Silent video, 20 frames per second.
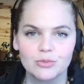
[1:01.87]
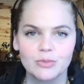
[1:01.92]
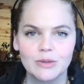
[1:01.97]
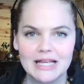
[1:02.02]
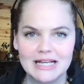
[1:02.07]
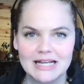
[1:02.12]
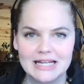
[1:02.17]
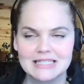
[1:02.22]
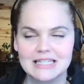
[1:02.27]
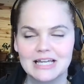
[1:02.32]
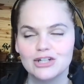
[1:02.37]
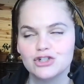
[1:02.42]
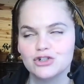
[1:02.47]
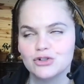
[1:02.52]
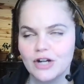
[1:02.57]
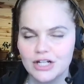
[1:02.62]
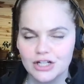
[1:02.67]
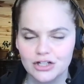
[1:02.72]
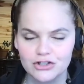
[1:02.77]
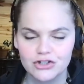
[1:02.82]
Like I said,
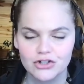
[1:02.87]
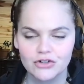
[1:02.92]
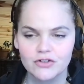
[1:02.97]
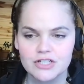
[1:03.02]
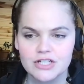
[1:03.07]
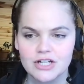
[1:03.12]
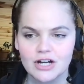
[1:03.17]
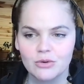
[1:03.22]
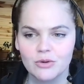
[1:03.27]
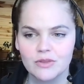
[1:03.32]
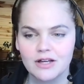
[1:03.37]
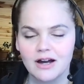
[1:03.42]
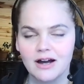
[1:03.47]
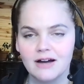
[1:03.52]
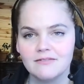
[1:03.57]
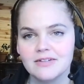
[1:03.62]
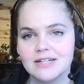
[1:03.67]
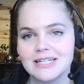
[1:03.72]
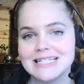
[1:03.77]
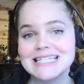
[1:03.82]
Train Your Service Dog with
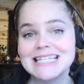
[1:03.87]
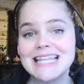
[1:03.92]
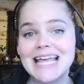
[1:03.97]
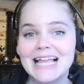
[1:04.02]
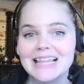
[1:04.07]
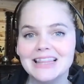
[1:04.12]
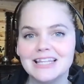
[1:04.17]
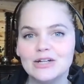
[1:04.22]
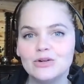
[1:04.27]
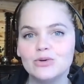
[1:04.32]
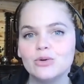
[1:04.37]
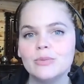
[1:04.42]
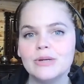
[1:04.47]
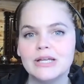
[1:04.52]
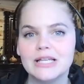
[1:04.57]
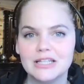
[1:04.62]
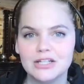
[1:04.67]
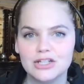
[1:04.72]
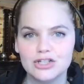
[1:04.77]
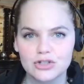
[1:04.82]
Confidence. That link will be
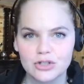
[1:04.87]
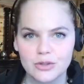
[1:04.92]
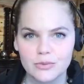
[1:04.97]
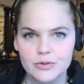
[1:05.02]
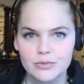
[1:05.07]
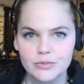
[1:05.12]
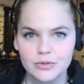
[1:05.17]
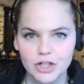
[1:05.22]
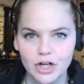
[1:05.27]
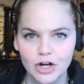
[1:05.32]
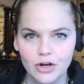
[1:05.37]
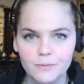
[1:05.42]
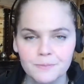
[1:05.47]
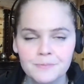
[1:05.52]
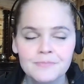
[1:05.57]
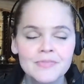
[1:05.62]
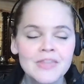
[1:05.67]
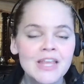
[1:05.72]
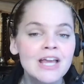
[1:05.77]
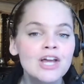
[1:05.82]
in the description below.
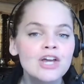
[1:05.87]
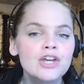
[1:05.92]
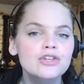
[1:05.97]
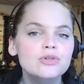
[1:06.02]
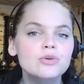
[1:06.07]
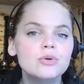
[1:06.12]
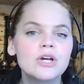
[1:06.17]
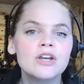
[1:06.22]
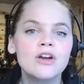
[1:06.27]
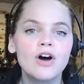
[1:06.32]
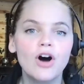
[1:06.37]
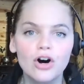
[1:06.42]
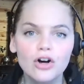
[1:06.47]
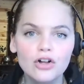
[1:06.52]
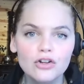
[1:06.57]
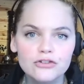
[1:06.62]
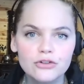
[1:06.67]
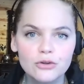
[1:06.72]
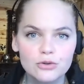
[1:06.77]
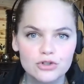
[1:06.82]
You can
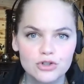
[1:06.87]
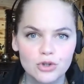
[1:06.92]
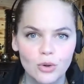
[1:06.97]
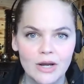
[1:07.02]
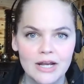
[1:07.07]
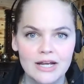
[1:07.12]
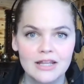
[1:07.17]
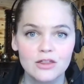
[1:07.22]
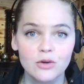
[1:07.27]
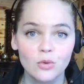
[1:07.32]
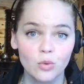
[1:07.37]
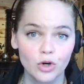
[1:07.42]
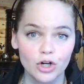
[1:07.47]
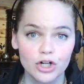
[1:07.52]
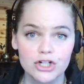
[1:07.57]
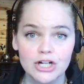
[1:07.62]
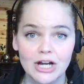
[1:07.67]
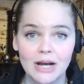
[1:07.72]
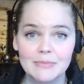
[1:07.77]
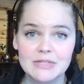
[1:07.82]
also join the
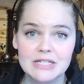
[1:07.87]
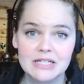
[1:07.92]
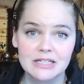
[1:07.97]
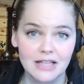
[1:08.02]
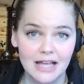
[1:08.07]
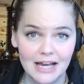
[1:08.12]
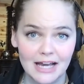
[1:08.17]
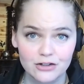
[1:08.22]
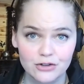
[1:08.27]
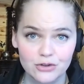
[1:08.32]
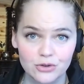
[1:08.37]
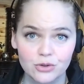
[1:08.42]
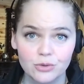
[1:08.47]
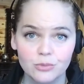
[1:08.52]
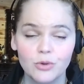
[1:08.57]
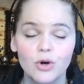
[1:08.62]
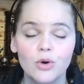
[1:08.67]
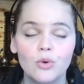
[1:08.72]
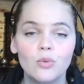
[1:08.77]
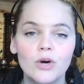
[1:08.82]
workshop's
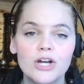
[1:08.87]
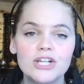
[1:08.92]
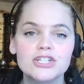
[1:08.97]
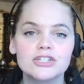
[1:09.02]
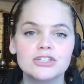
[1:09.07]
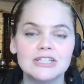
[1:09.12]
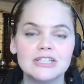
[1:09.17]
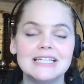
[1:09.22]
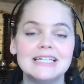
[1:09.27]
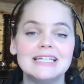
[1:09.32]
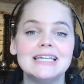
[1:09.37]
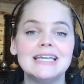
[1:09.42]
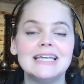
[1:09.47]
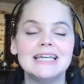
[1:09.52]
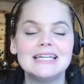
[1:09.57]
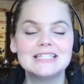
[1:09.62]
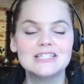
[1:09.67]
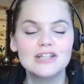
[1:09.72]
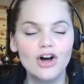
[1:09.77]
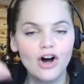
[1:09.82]
classroom, which link
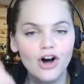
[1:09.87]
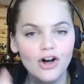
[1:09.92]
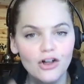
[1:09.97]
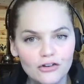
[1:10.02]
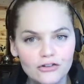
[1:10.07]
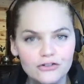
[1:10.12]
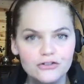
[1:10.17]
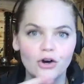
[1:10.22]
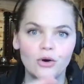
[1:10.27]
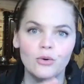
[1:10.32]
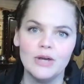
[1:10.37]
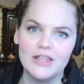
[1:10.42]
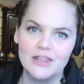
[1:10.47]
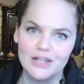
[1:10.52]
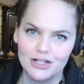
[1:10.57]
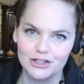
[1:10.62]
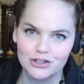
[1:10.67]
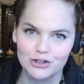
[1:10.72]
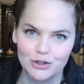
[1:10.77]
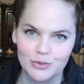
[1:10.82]
is also in the
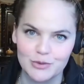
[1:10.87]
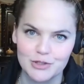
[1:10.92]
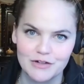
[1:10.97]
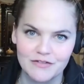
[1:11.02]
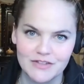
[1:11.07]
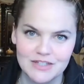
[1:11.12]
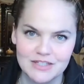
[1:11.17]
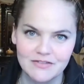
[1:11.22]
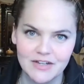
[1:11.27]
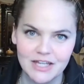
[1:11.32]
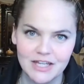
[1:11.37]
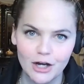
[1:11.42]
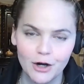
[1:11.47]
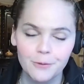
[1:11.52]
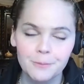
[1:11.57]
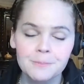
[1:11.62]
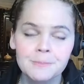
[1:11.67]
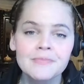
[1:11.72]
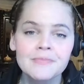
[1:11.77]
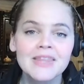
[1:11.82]
description of this video.
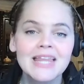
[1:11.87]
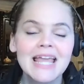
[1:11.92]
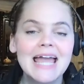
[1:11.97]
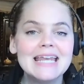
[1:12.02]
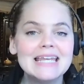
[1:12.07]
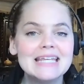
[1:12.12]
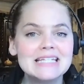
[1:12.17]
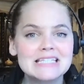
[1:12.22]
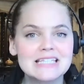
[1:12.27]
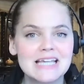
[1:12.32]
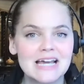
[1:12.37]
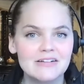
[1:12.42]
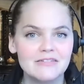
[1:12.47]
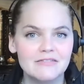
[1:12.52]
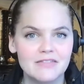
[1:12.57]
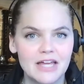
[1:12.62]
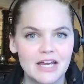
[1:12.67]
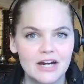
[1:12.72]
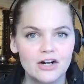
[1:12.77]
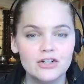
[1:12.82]
And inside of
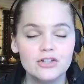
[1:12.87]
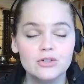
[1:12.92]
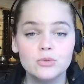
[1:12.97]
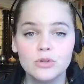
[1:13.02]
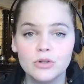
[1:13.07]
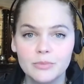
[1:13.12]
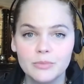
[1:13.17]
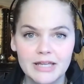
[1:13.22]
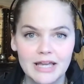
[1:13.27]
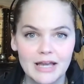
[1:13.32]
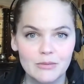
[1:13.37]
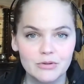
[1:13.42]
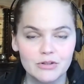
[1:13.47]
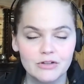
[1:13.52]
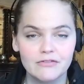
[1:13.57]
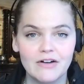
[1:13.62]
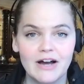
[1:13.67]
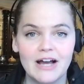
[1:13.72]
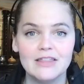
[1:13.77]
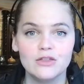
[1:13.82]
there, you will be able to
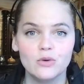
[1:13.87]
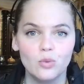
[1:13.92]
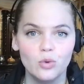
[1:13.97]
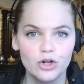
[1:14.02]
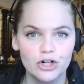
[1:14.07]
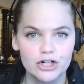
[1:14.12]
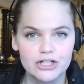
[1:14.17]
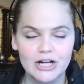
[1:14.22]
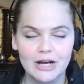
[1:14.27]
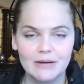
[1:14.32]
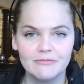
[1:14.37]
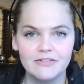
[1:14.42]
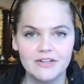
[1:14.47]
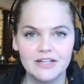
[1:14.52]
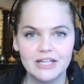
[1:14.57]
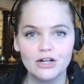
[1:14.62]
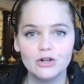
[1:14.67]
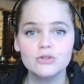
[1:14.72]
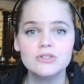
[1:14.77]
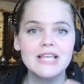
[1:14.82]
find the workshop
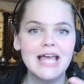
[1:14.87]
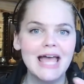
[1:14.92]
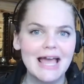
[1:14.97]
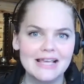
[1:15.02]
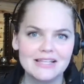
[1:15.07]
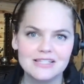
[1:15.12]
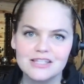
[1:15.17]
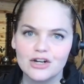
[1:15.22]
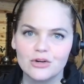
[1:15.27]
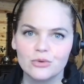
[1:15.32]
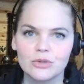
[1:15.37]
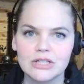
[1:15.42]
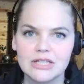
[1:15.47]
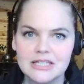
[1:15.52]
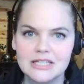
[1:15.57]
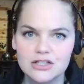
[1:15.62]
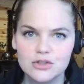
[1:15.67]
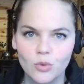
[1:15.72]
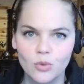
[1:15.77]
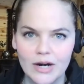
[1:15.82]
videos as they're
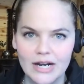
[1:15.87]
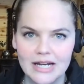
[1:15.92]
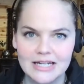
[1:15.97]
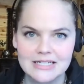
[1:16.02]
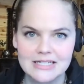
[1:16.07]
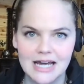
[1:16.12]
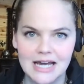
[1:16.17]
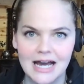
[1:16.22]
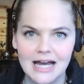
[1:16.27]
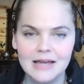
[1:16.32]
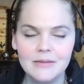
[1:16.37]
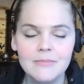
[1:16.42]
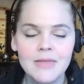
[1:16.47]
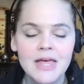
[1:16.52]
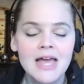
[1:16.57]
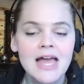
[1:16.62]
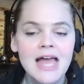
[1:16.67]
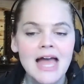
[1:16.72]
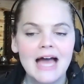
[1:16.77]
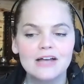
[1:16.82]
released one at a time,
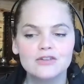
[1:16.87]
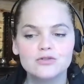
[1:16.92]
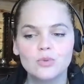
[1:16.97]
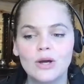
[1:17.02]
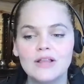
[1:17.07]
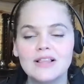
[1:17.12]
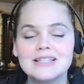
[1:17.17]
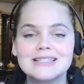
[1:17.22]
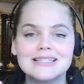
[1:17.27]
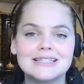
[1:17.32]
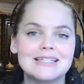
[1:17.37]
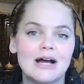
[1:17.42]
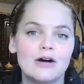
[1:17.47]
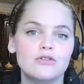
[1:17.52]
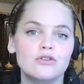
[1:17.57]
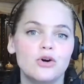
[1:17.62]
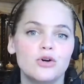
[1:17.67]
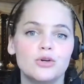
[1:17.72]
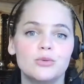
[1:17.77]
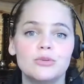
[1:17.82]
as well as the
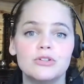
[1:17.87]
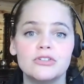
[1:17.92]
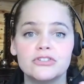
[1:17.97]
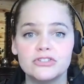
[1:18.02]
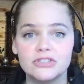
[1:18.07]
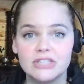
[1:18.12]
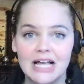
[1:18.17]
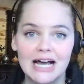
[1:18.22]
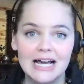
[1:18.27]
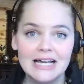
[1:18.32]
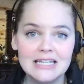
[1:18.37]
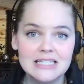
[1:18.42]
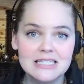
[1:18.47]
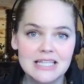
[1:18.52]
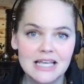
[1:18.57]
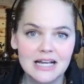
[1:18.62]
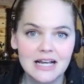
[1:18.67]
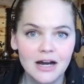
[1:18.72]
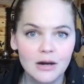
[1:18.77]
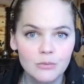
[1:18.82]
downloadable slides
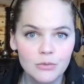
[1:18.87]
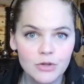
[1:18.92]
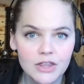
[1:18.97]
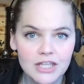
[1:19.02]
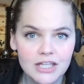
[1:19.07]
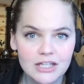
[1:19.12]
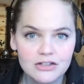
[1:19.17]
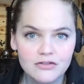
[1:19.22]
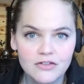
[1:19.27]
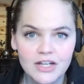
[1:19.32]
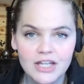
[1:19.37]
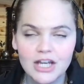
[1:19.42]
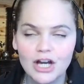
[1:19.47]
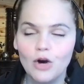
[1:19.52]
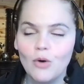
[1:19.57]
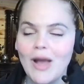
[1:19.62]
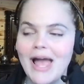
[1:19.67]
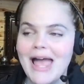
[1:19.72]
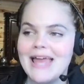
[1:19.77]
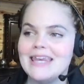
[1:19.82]
that come with each
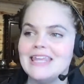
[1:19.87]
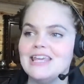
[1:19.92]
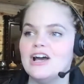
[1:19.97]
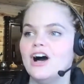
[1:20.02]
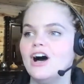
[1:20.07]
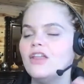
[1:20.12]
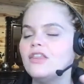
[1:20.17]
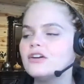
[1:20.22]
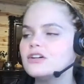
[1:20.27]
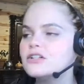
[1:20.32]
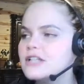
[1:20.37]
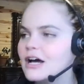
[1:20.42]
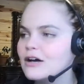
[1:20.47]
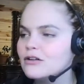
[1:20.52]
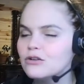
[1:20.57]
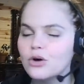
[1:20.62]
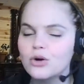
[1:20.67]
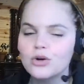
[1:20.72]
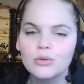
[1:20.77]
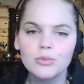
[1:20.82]
video, any other
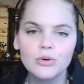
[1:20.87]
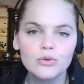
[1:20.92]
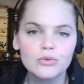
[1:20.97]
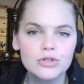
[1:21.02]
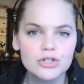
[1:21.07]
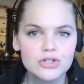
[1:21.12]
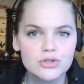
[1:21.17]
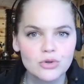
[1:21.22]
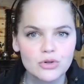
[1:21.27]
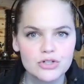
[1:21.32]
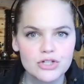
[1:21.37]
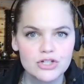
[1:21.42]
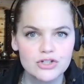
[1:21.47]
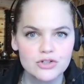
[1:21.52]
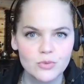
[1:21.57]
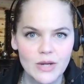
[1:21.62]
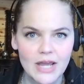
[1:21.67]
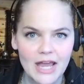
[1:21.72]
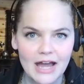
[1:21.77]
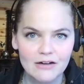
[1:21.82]
downloadable resources
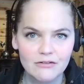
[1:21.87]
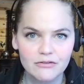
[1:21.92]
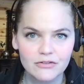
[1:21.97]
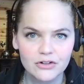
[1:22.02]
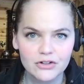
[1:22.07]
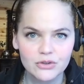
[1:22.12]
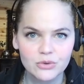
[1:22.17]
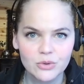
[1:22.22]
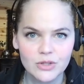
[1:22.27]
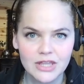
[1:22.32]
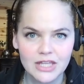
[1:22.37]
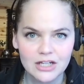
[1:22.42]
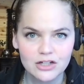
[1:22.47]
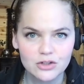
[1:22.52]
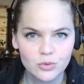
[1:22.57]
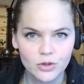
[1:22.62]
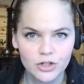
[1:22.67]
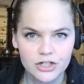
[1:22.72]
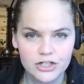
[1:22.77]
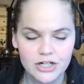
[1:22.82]
we have for you with each
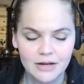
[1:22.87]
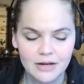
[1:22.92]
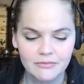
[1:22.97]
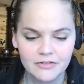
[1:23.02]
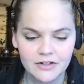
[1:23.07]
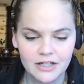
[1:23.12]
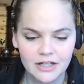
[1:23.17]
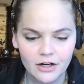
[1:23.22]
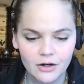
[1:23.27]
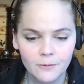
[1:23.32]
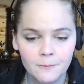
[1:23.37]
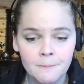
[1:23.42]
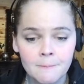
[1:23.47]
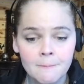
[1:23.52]
workshop video.